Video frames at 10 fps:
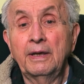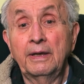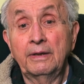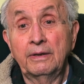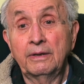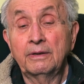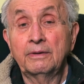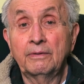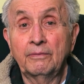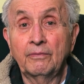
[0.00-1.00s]
and
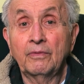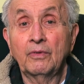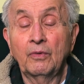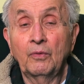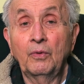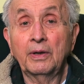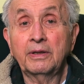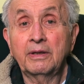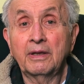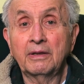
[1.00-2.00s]

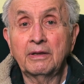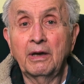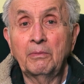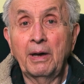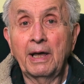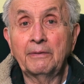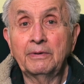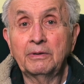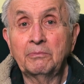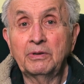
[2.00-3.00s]
what can come out
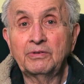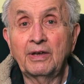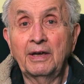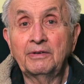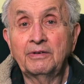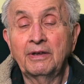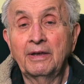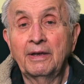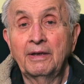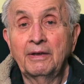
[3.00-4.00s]
of it besides
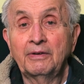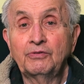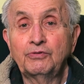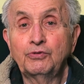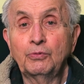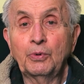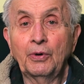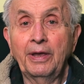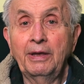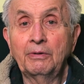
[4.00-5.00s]

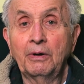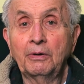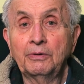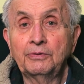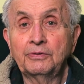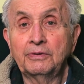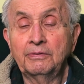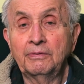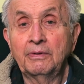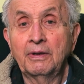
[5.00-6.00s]
superheroes
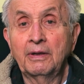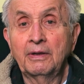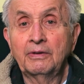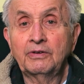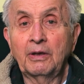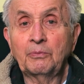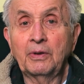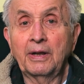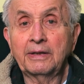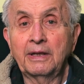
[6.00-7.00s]
and
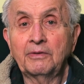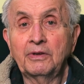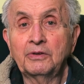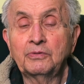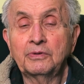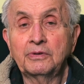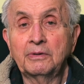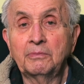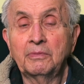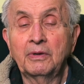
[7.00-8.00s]
something like that. This was
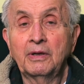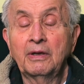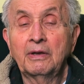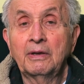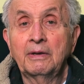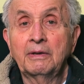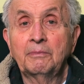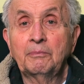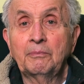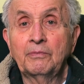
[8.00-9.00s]

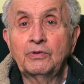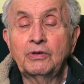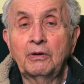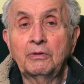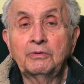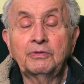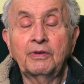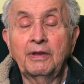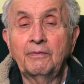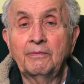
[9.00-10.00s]
shows
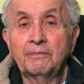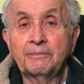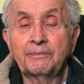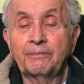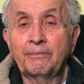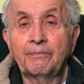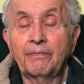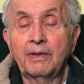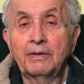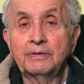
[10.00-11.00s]
the
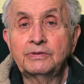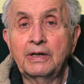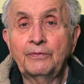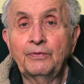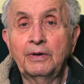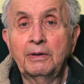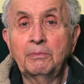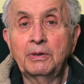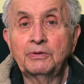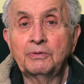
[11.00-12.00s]
suffering
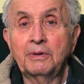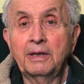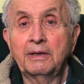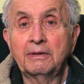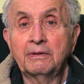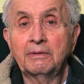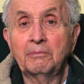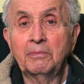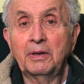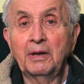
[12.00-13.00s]
and misery and
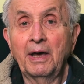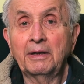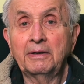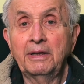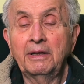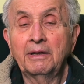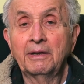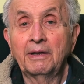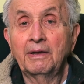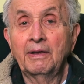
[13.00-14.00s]
monotony
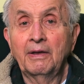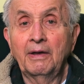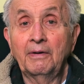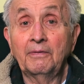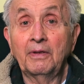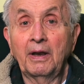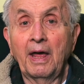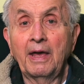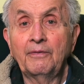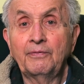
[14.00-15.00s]
of the
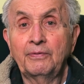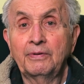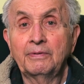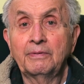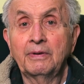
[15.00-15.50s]
life